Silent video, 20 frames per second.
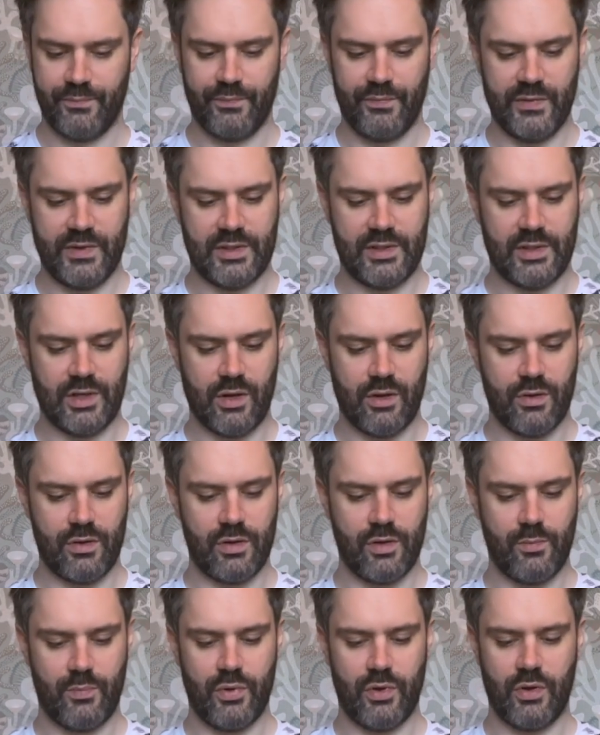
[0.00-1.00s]
So
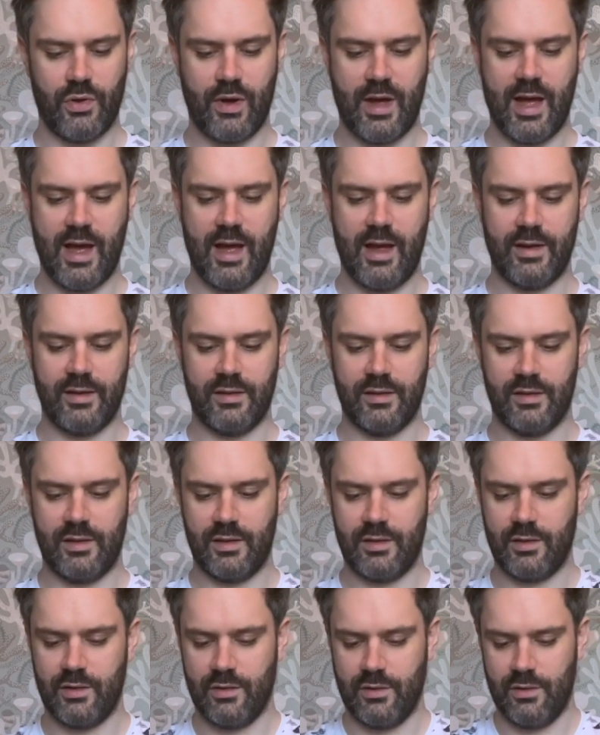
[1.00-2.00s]
you put your
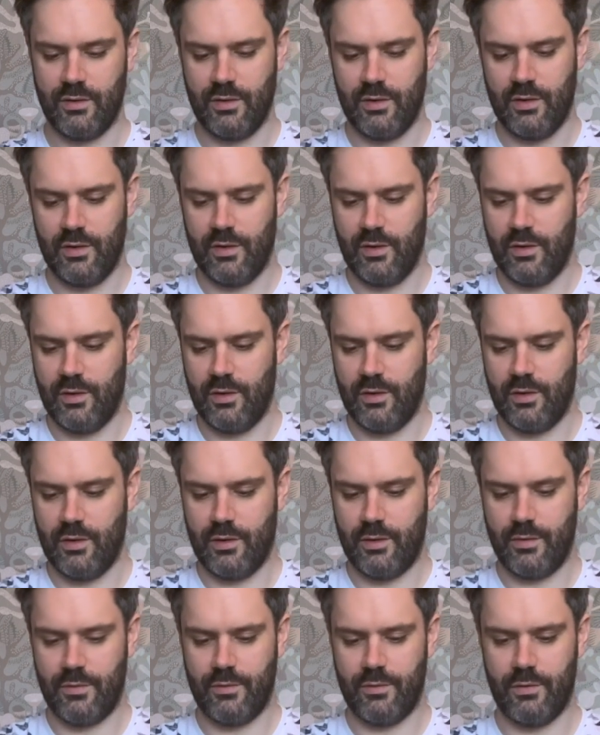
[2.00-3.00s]
hands
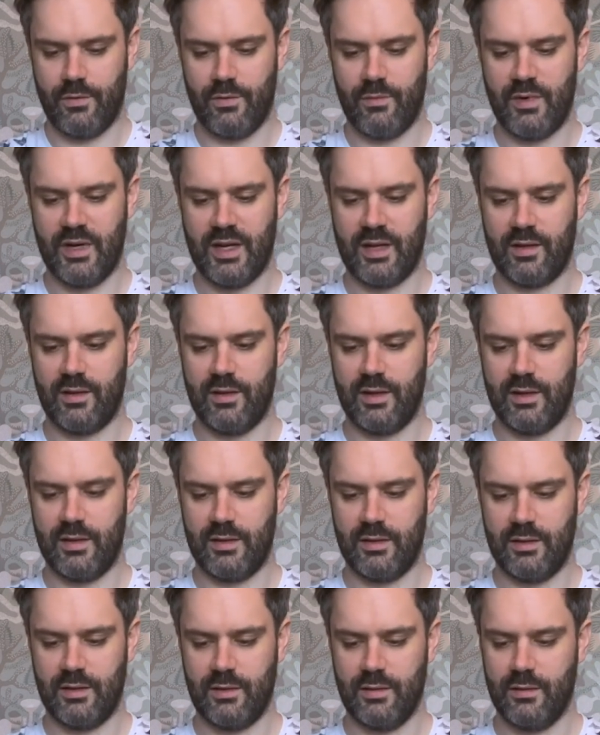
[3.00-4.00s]
through them like
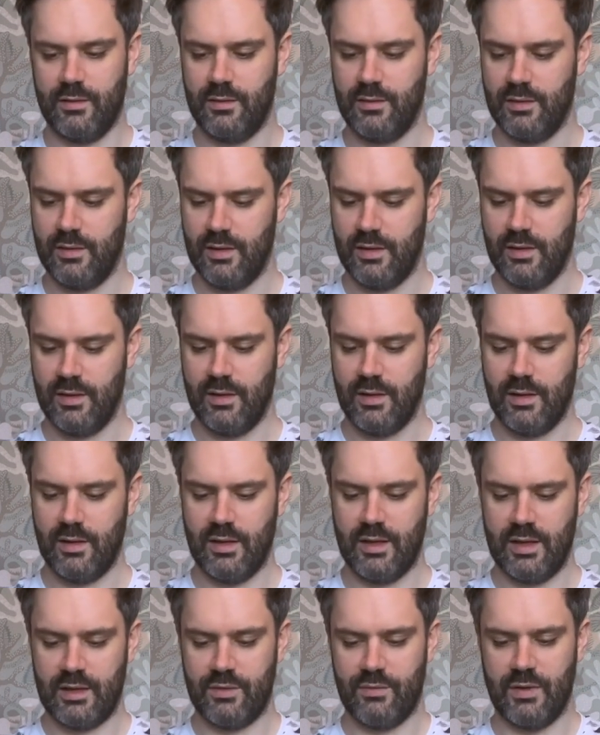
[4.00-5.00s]
this.
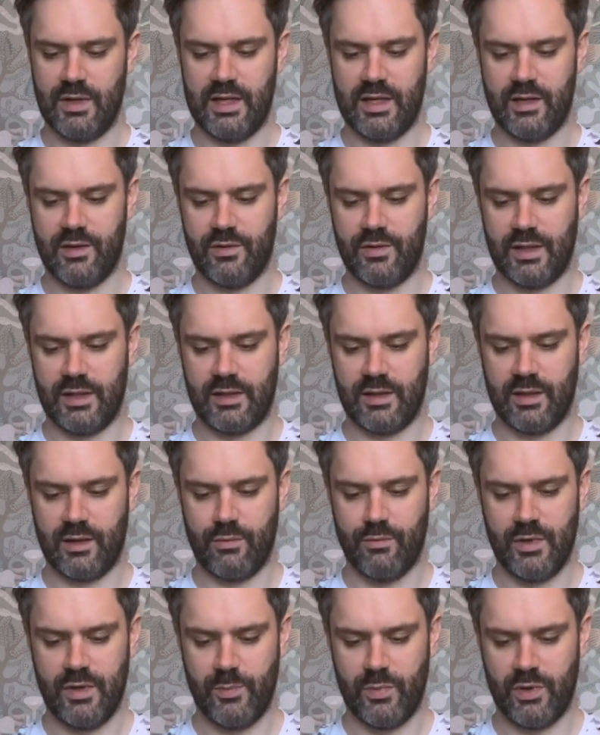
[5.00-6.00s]
And that's really interesting.
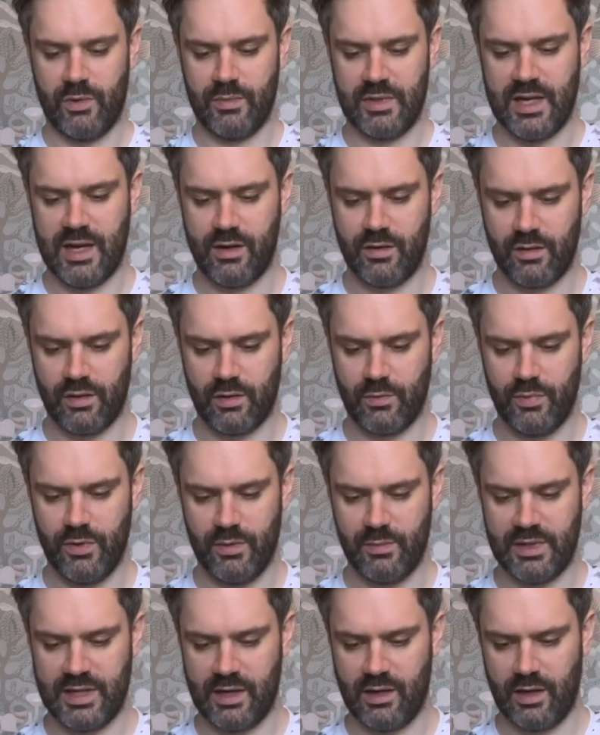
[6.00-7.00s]
When you put them down, you can put
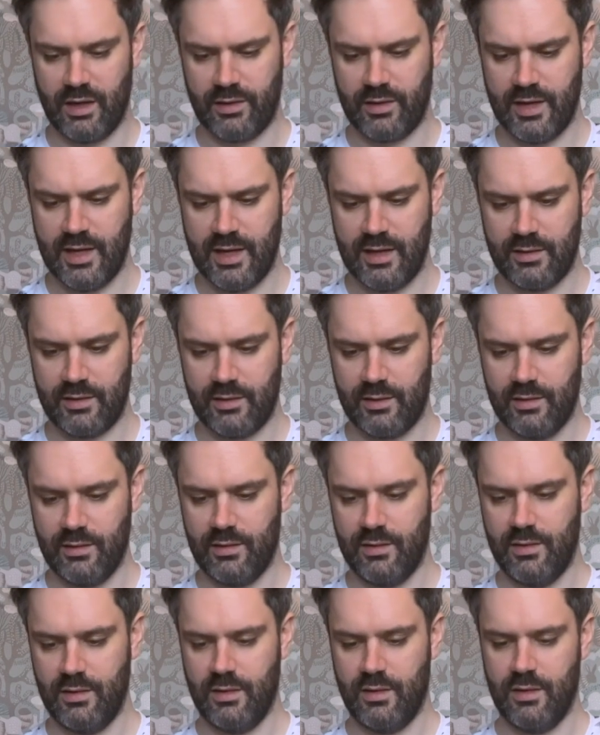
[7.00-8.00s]
them down like that.
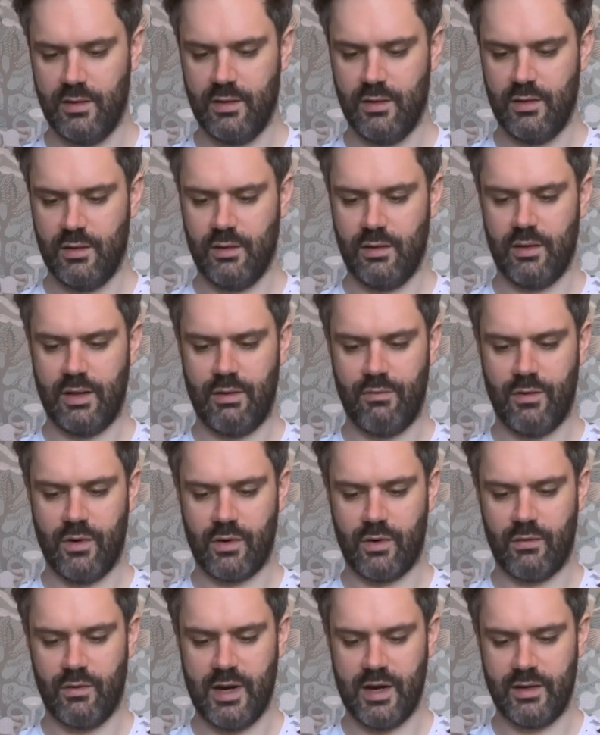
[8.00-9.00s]
They
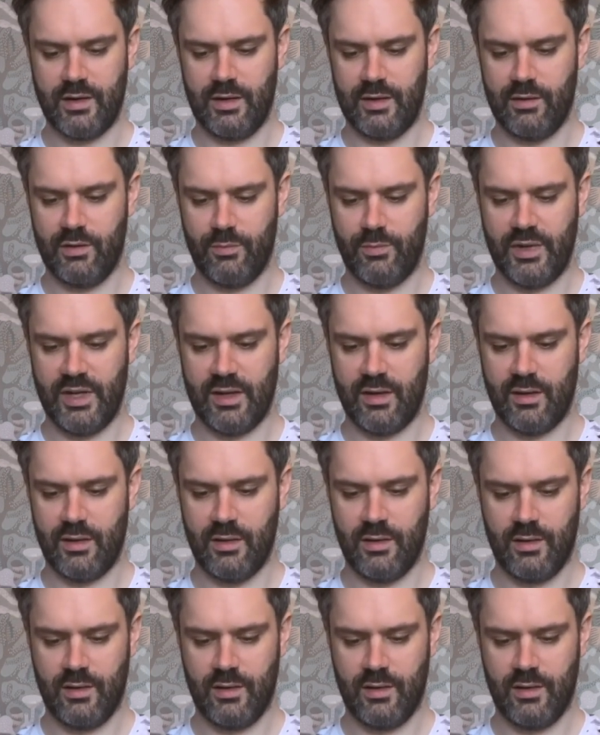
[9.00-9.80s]
rock around a little bit.